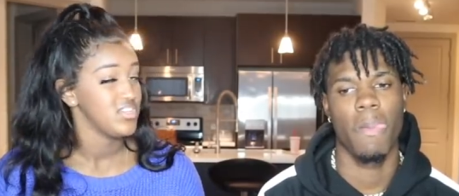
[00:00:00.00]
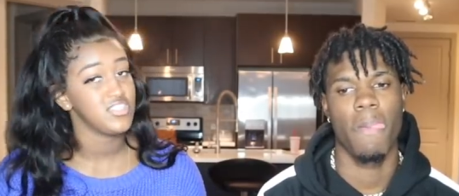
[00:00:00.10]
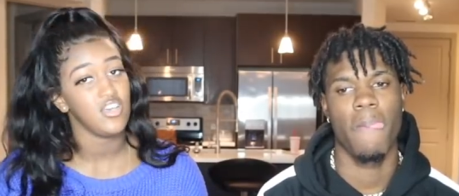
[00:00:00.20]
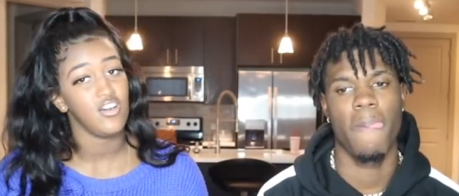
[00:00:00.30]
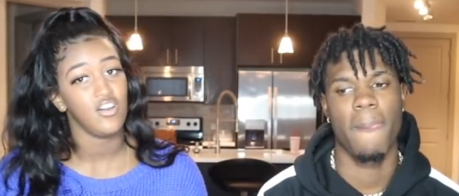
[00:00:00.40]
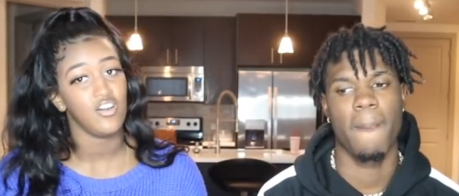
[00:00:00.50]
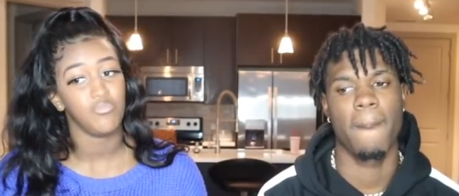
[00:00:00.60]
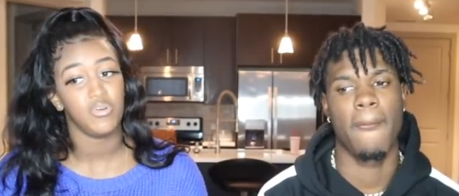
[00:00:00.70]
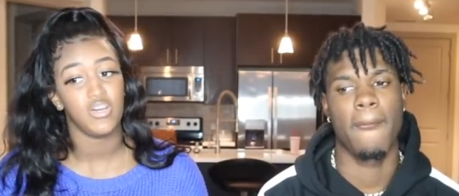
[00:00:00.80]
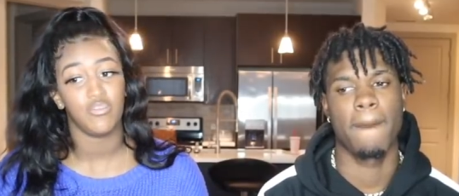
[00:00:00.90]
Speaker 1: So,
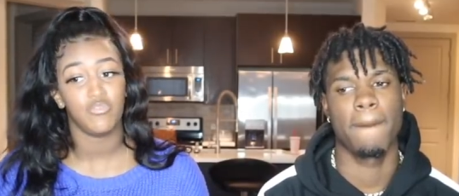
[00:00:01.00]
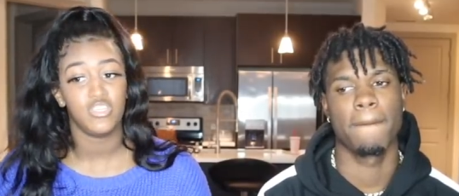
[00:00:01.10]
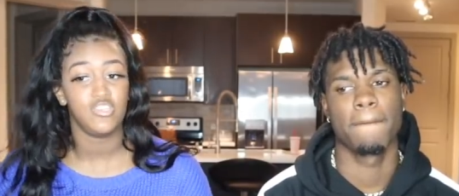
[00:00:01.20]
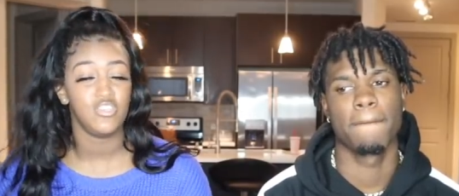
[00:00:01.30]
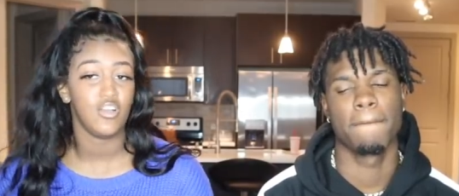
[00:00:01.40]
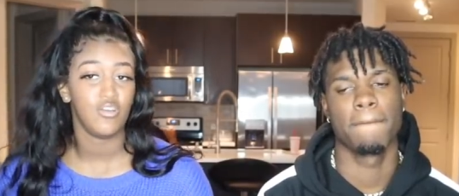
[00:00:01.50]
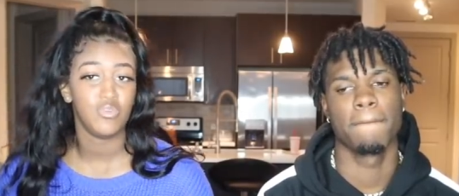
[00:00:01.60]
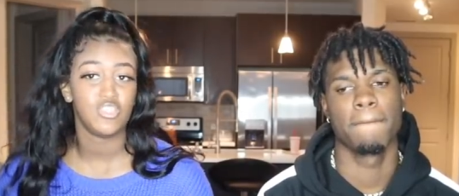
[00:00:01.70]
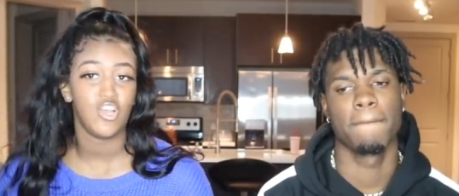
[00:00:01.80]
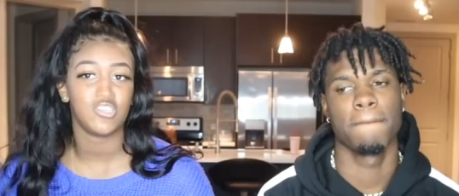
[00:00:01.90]
but we, you know,
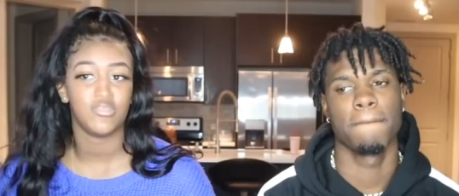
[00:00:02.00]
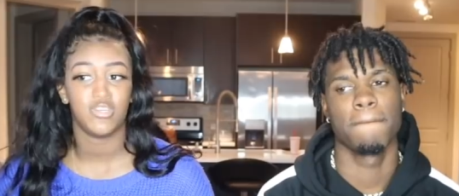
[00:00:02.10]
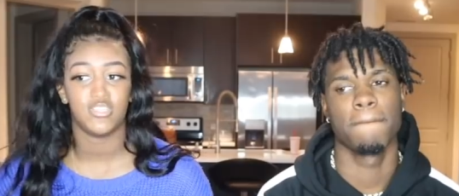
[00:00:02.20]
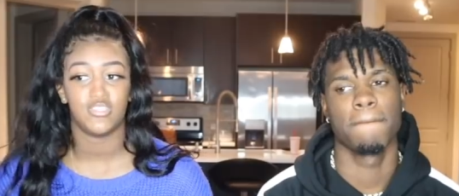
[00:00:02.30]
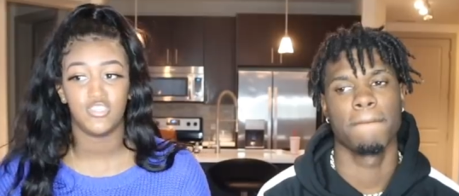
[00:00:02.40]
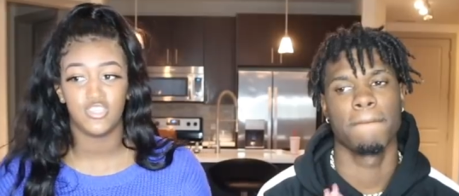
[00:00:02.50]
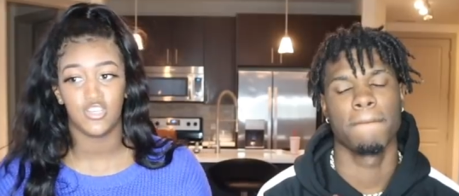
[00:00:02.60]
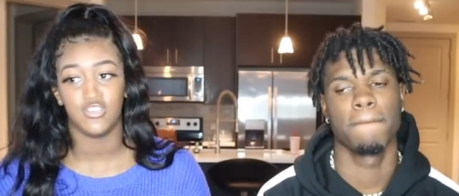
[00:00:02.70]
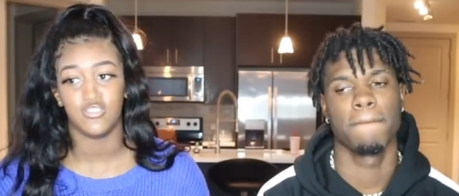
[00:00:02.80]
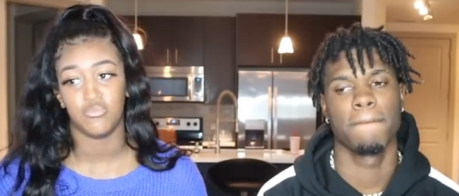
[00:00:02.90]
we talked amongst each
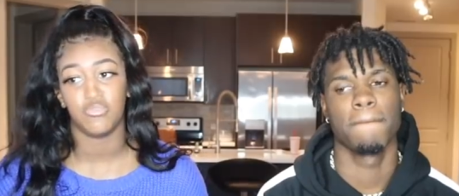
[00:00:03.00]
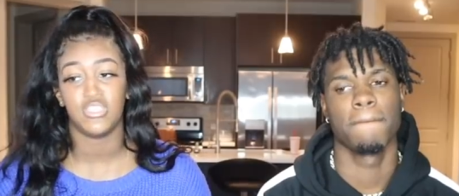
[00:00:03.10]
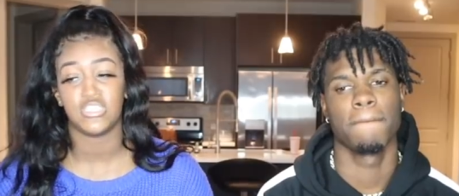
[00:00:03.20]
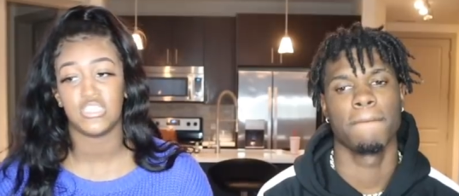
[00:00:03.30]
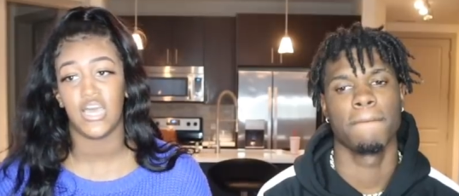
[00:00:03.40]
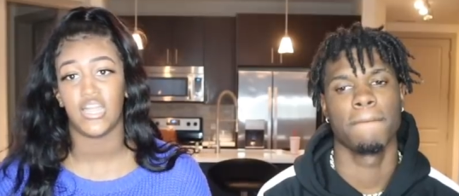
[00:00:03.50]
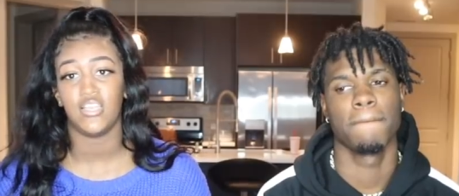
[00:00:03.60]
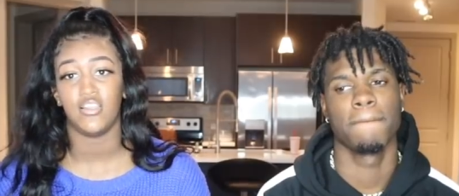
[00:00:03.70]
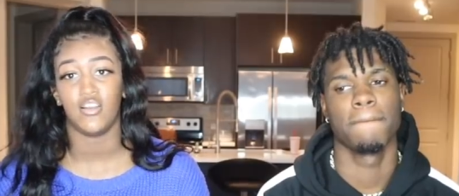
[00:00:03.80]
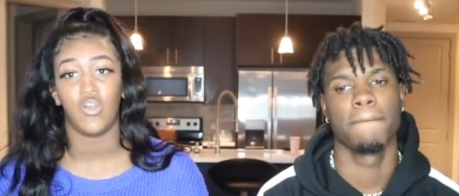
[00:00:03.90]
other and we decided,
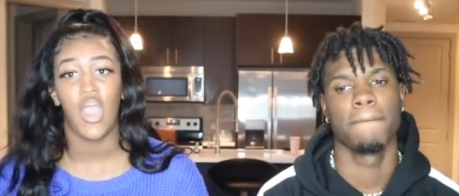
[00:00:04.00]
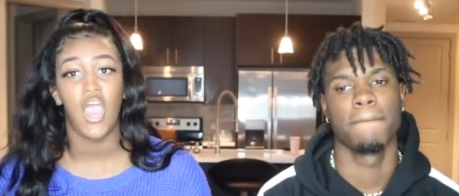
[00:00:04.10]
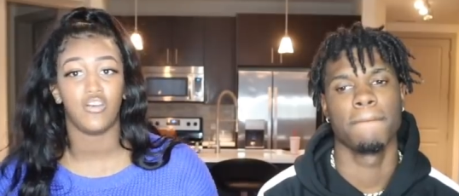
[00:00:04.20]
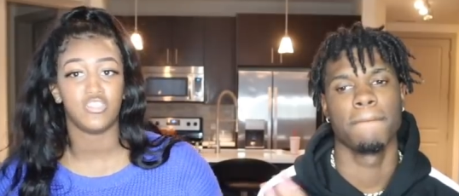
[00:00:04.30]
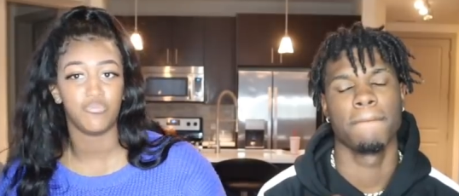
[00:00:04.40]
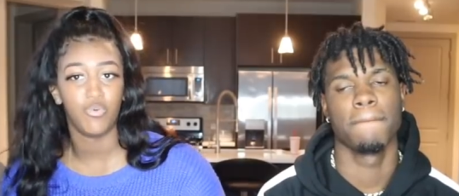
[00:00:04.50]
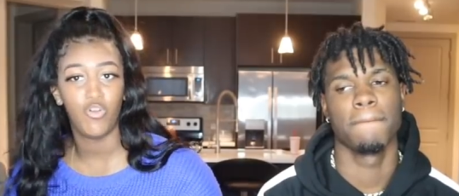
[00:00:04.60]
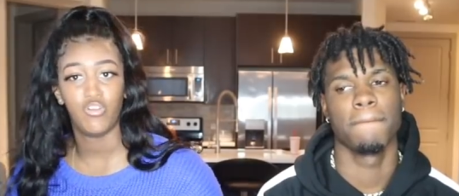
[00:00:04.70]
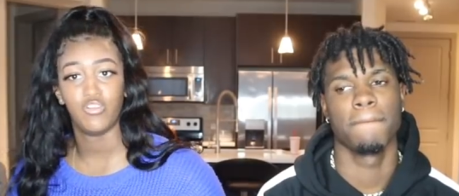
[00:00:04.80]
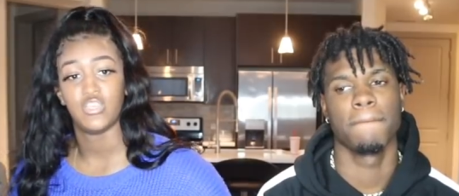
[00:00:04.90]
you know, our
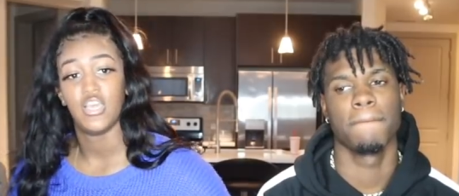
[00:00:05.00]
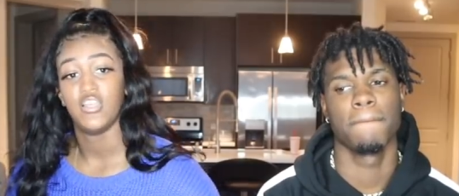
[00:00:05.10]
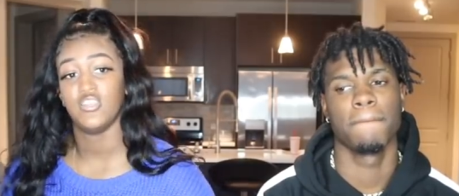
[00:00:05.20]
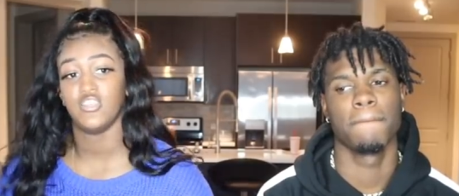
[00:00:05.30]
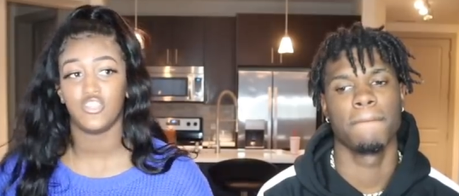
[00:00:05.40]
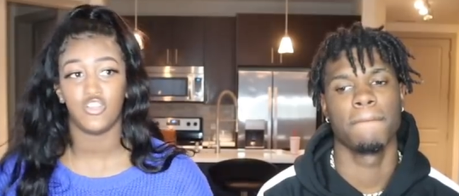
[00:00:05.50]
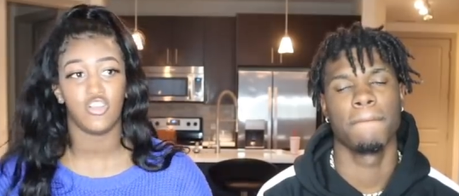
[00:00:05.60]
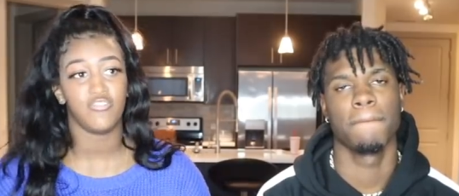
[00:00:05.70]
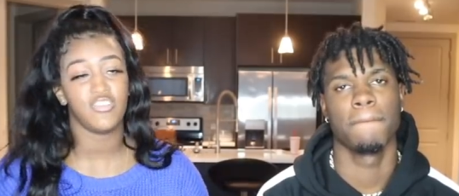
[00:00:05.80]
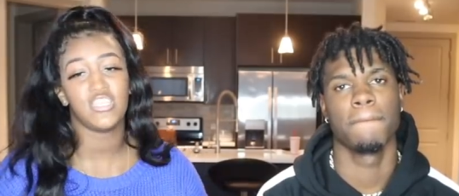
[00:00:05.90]
supporters
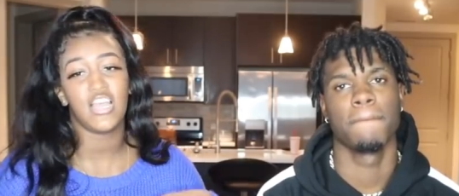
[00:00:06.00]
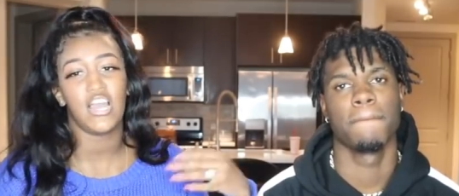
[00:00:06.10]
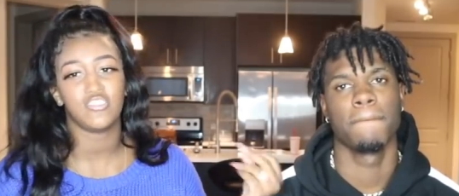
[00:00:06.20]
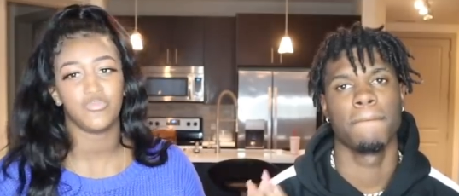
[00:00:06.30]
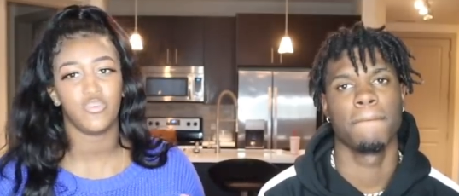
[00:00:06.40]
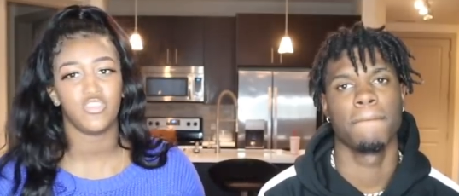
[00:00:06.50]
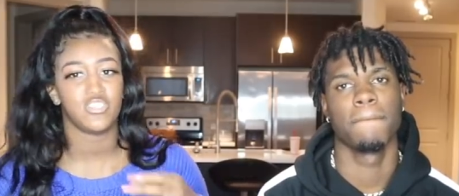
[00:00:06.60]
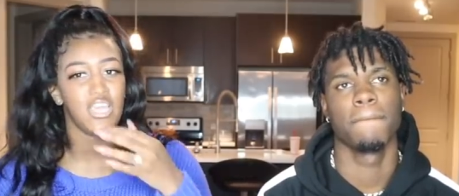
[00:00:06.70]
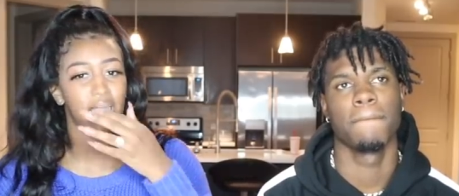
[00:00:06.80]
deserve, it's like our supporters just